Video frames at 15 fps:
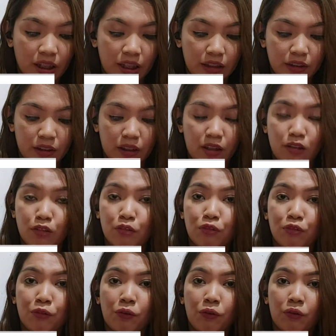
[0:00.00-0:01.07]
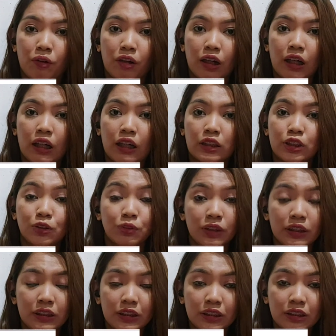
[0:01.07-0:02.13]
And then for
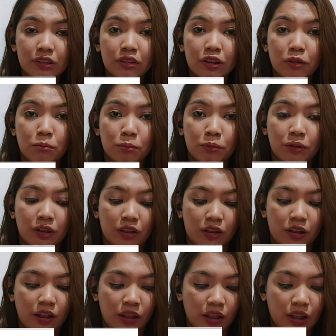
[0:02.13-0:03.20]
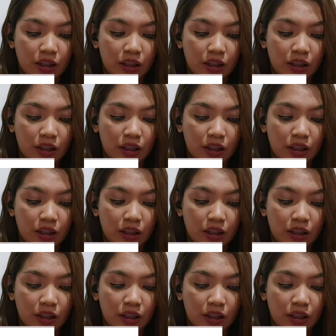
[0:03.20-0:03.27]
students, you can put in